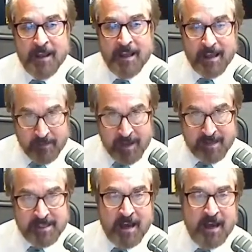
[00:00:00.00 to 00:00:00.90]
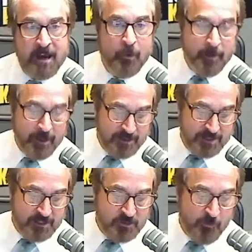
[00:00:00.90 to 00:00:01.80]
And that's the Iowa
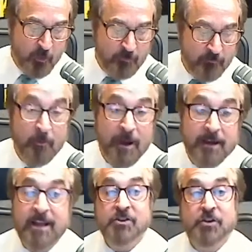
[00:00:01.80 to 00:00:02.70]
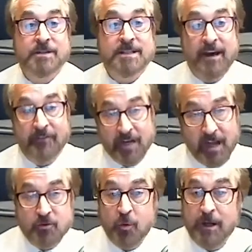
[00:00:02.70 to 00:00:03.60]
Politics Report for Monday, June 7
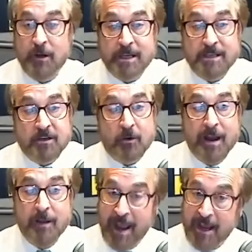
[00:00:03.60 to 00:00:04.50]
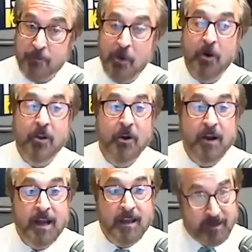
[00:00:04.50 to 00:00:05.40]
on Twitter, Instagram, and Parler
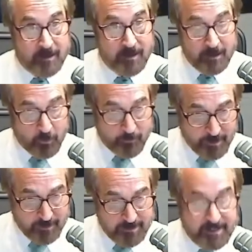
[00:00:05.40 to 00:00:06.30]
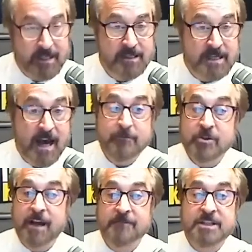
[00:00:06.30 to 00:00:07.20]
at Iowa Politics. I'm
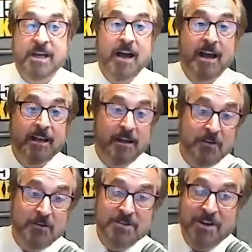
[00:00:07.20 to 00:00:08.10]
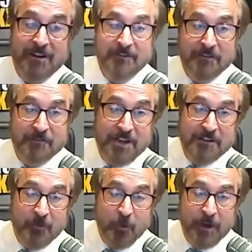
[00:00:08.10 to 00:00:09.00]
Jeff Stein on News Talk
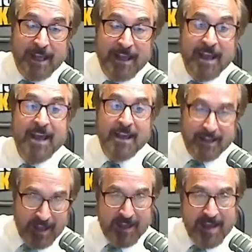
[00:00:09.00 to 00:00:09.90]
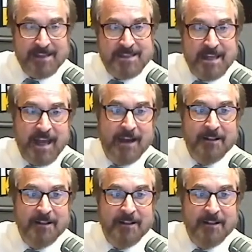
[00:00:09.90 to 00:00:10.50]
1540 KXEL.